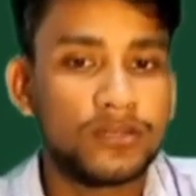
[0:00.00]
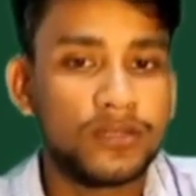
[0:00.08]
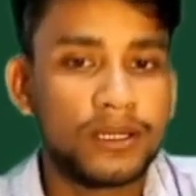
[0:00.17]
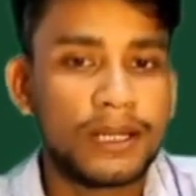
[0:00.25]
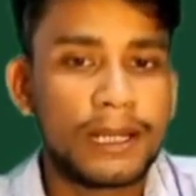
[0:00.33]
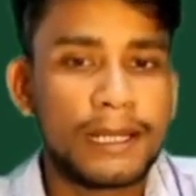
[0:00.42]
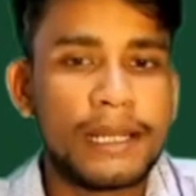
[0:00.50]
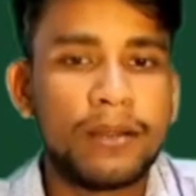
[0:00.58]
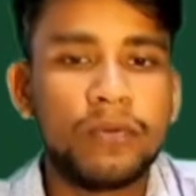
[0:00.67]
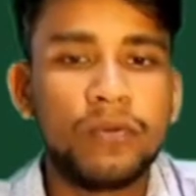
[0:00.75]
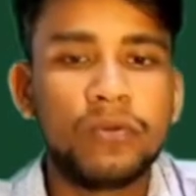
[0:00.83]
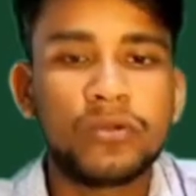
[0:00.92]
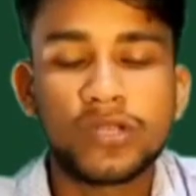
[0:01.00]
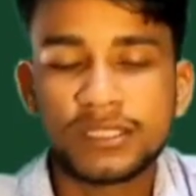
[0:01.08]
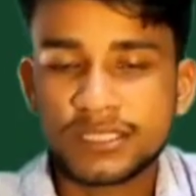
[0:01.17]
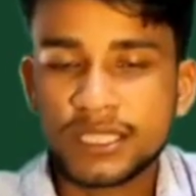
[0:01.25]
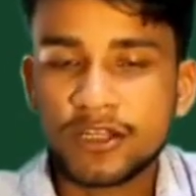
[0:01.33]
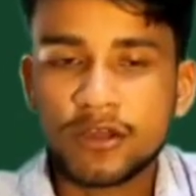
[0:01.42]
w
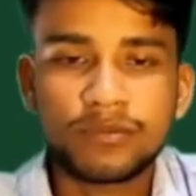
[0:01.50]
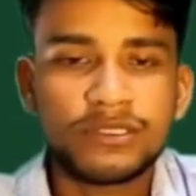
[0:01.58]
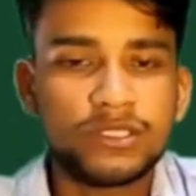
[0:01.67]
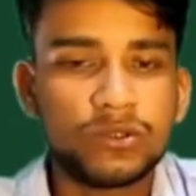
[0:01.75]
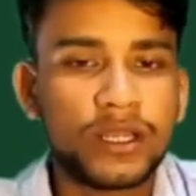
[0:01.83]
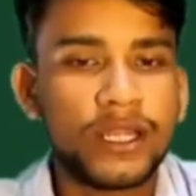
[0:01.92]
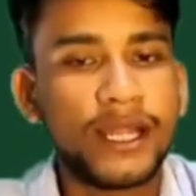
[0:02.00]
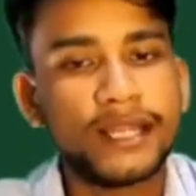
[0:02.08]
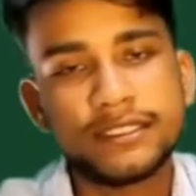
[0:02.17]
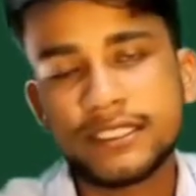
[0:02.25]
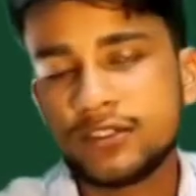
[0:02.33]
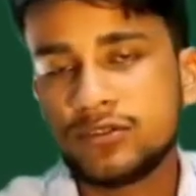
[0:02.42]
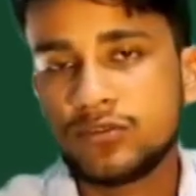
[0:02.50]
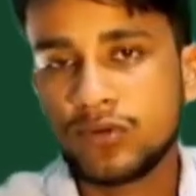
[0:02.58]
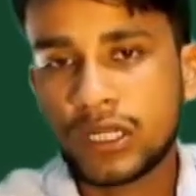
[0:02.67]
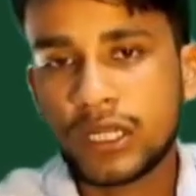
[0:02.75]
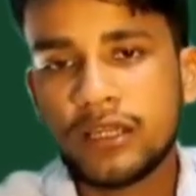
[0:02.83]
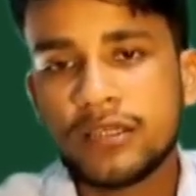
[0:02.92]
Wronskian of g1 and g2.
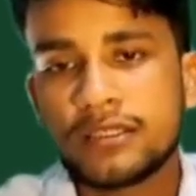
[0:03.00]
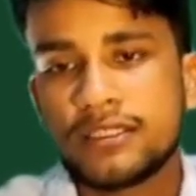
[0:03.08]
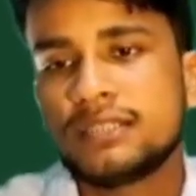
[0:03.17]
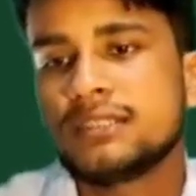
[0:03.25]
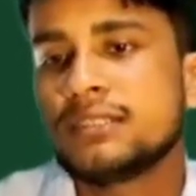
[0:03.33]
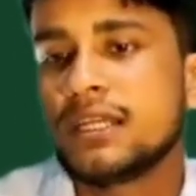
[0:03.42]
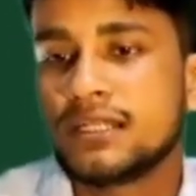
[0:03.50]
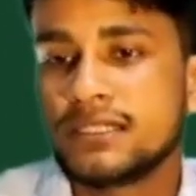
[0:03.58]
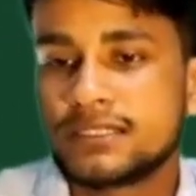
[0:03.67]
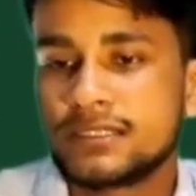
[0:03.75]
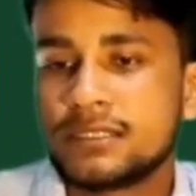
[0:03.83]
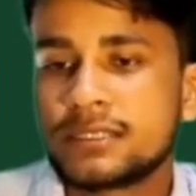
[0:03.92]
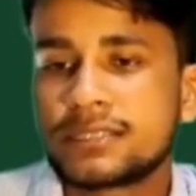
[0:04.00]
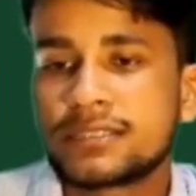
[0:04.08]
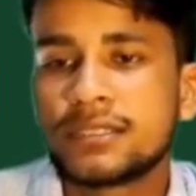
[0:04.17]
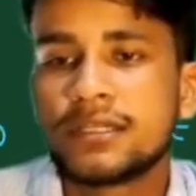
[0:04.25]
Okay. This is the results.